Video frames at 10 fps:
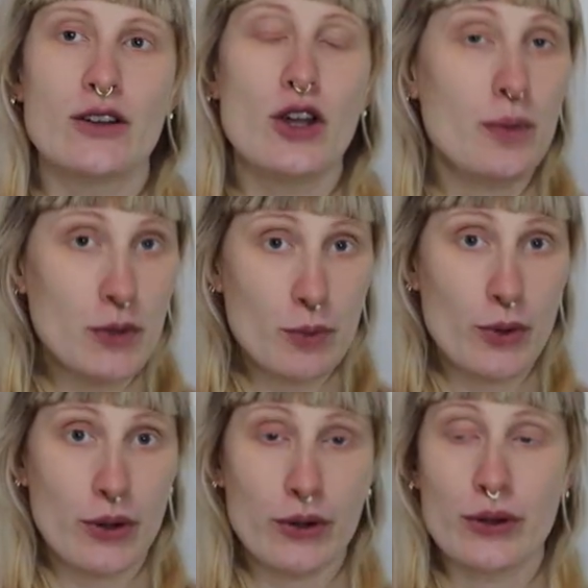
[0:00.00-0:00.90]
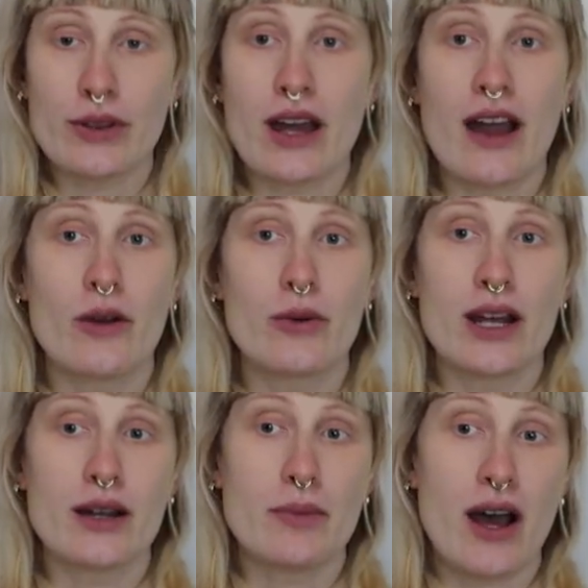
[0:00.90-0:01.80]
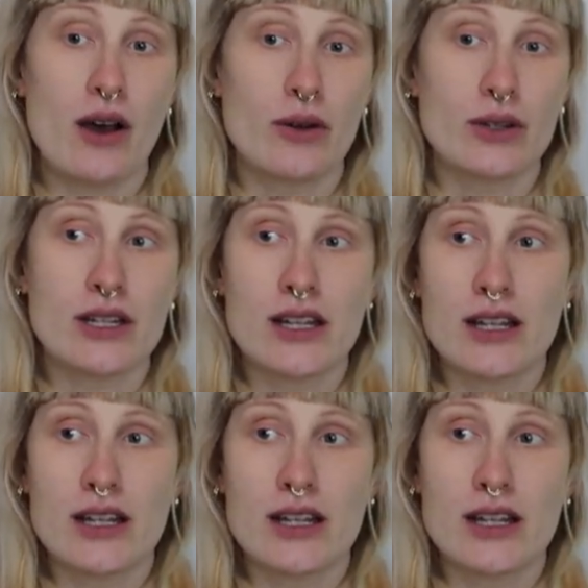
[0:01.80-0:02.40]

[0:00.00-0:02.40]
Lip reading: hypnobirth. I read about